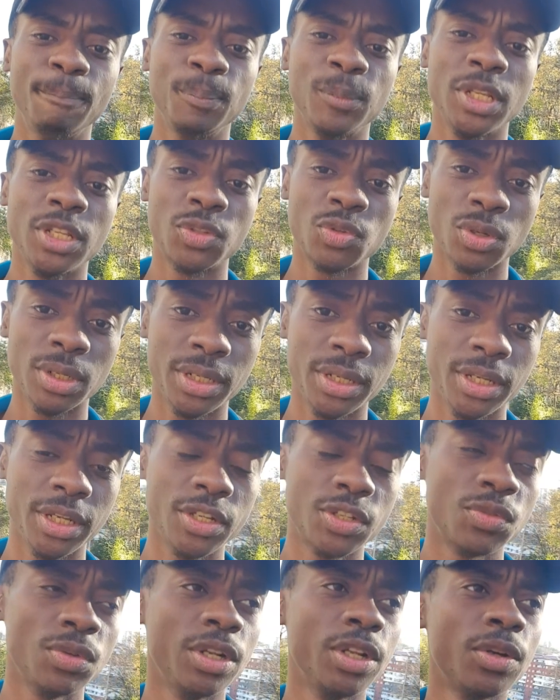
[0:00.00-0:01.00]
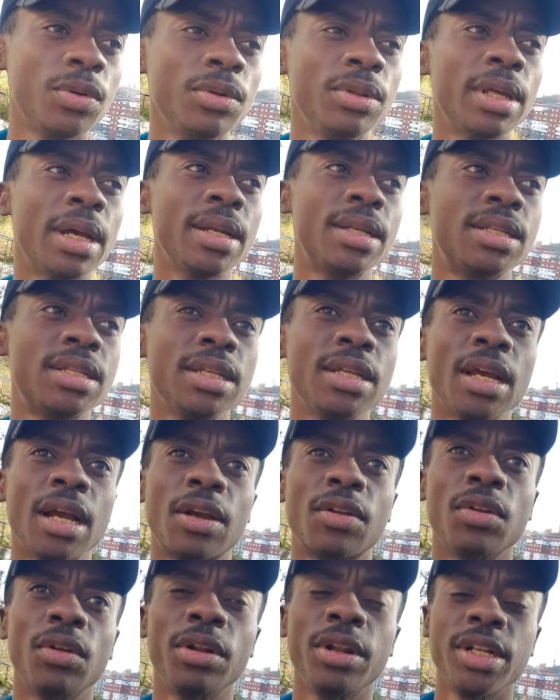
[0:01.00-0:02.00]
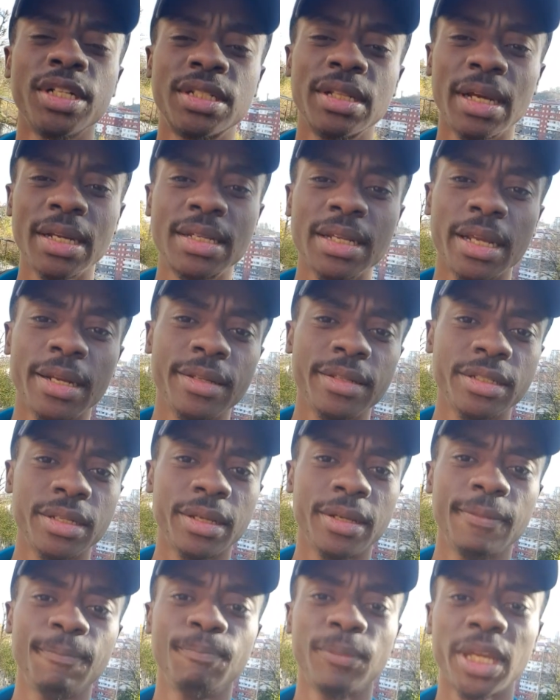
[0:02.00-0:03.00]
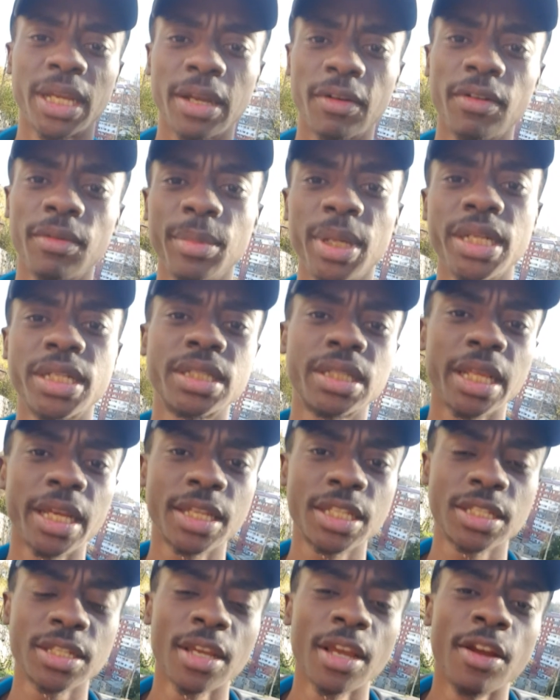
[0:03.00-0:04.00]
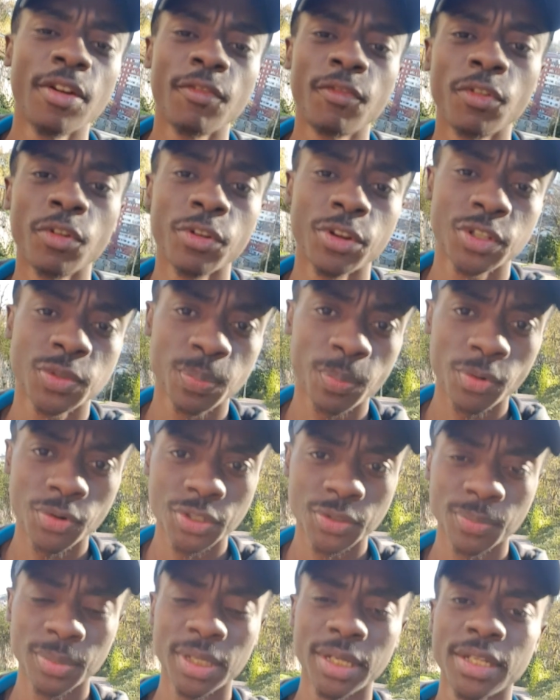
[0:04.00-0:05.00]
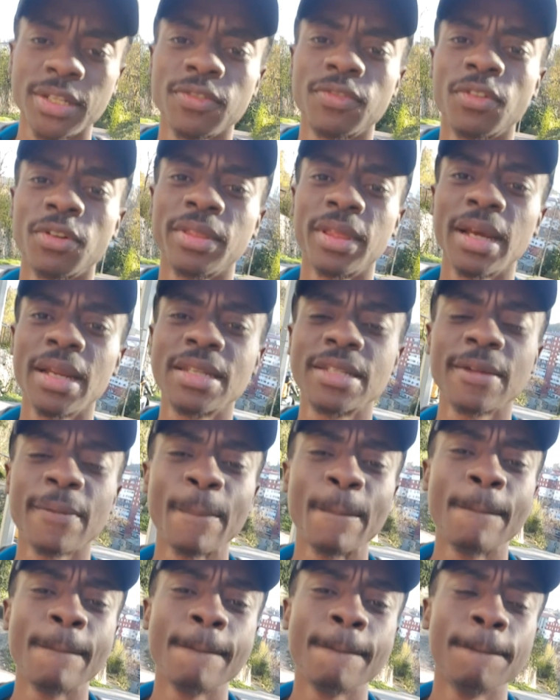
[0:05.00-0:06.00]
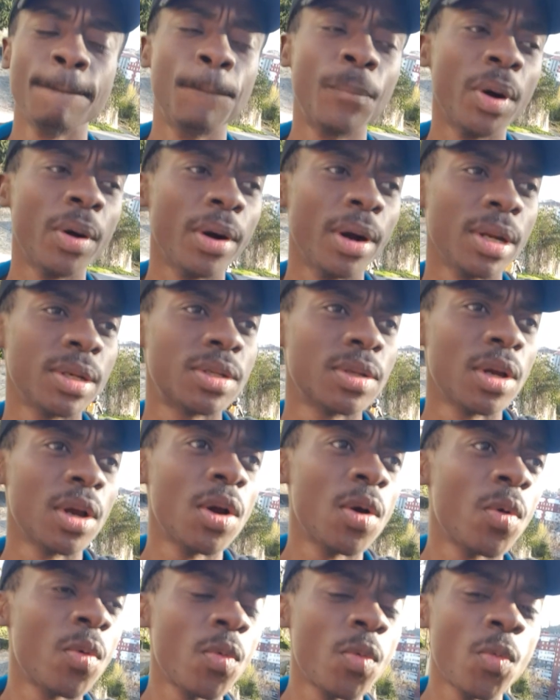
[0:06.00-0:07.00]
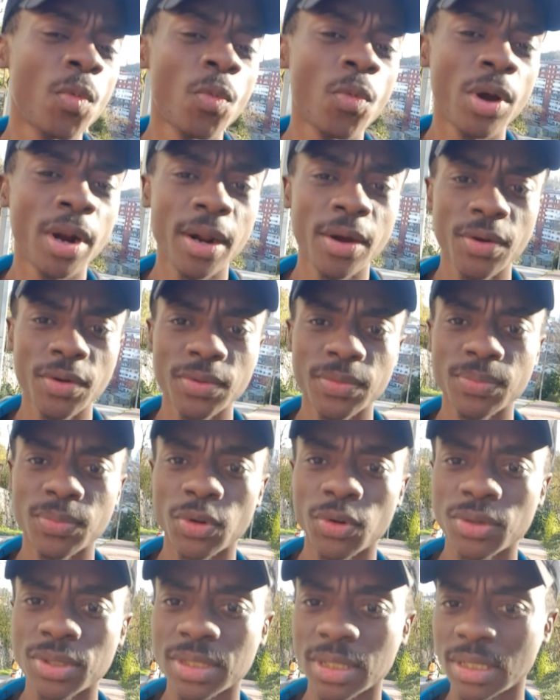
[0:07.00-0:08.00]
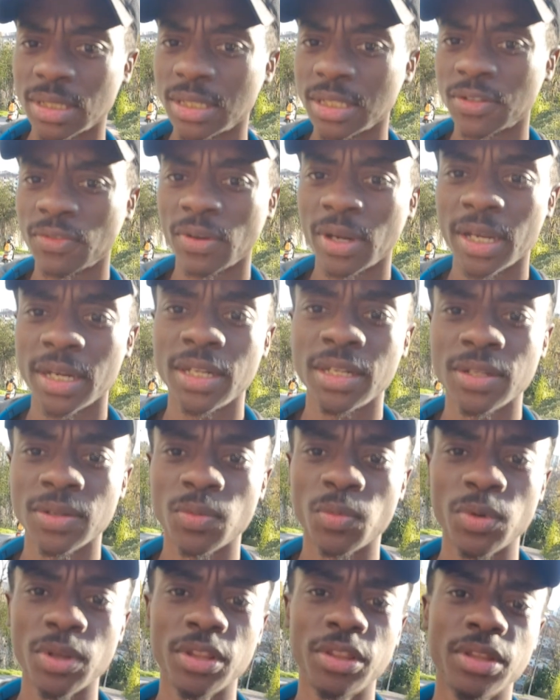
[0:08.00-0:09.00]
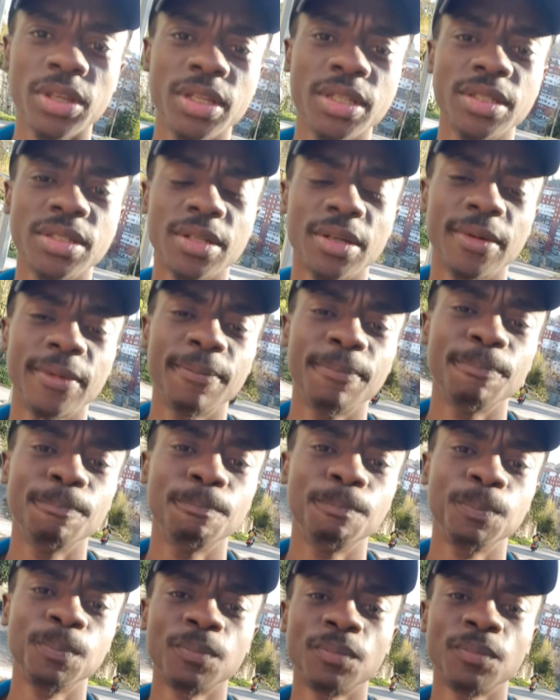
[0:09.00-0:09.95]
It's really good that he acknowledged that, and the government takes full responsibility for that. But what I'm not satisfied with is the